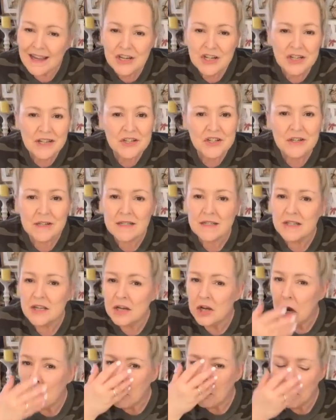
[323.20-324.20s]
She just,
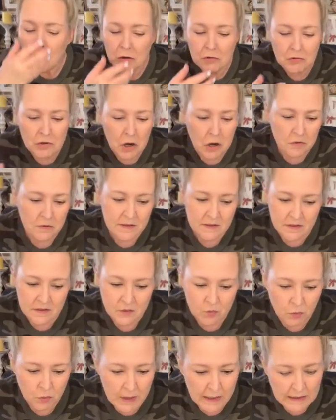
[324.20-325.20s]
you know, her nose
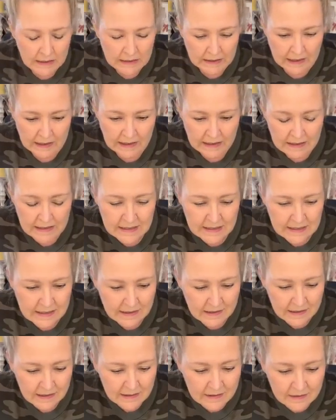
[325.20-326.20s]
is running like a
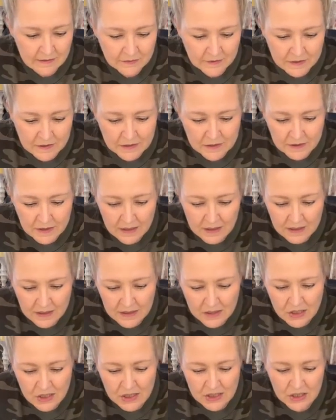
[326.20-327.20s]
sieve, and
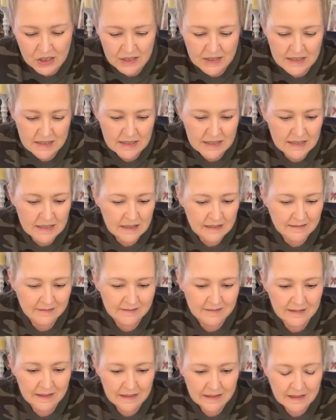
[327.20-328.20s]
she just,
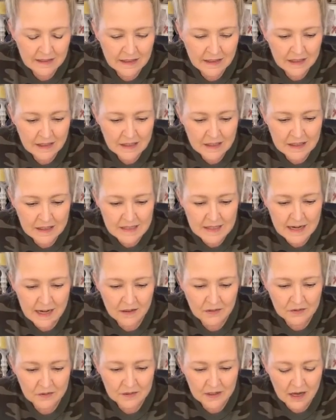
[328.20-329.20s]
you
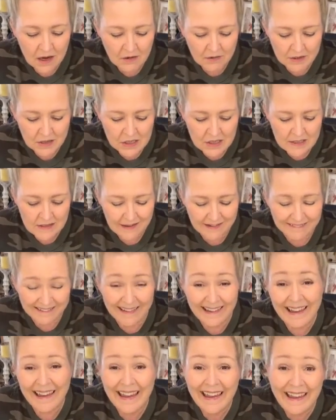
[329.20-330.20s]
tell her no and she's like,
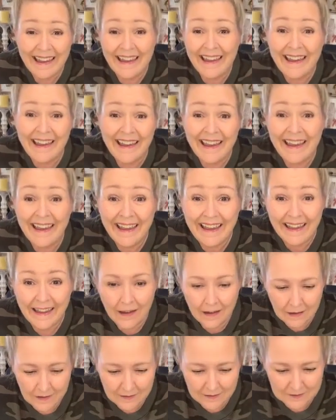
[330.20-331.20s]
ah,
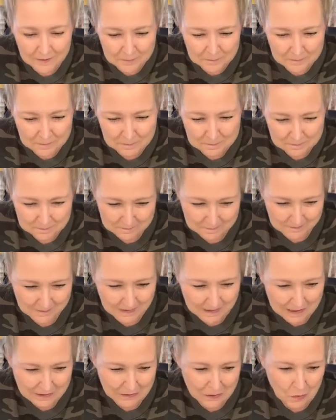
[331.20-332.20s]

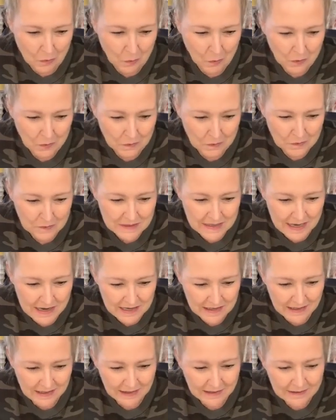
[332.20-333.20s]
like the world's
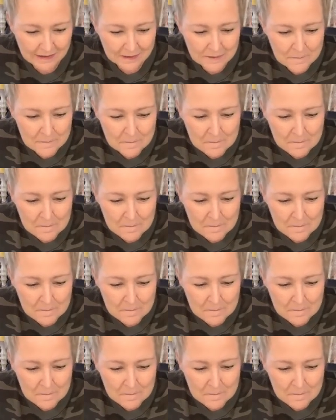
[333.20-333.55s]
ending.